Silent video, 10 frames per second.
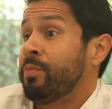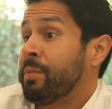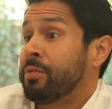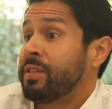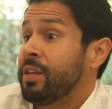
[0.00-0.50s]

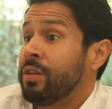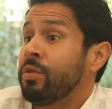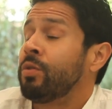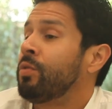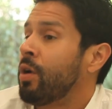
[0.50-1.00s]
people see you
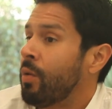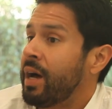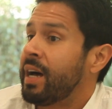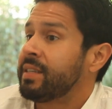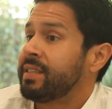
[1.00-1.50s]
who know
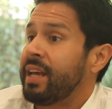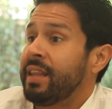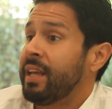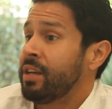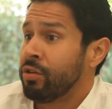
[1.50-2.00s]
us and
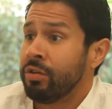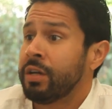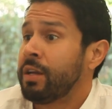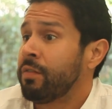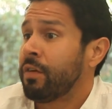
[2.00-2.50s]
that you're
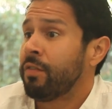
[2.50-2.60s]
looking for a